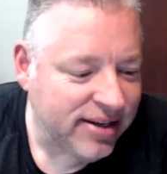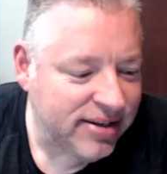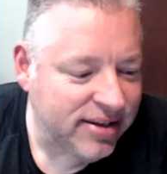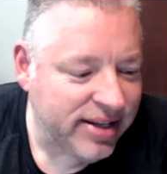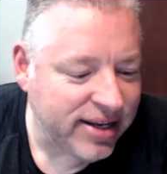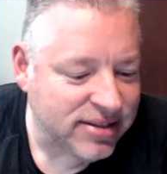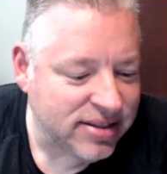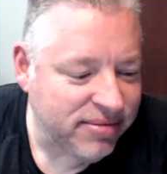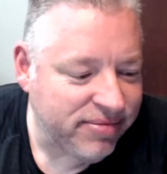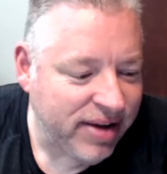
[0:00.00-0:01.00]
That is
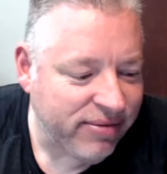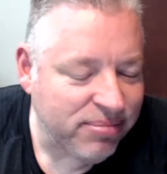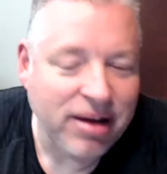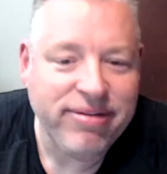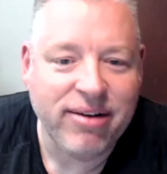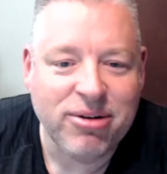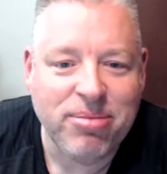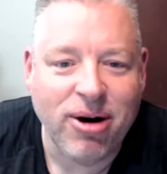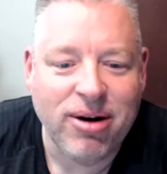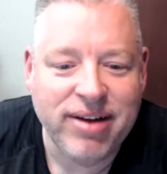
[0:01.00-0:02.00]
my favorite
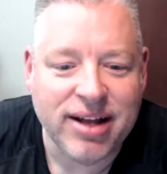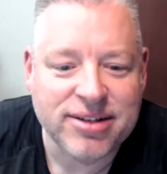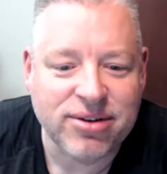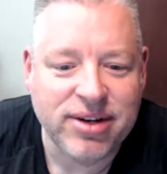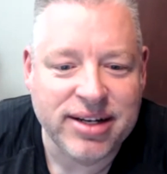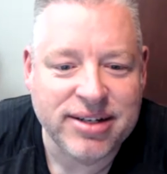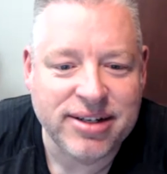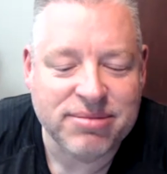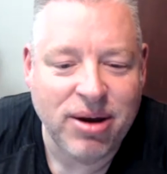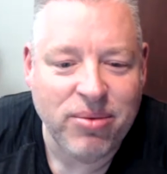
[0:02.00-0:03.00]
part of God's creation is
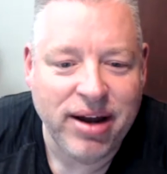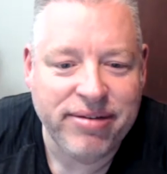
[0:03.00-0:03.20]
my wife.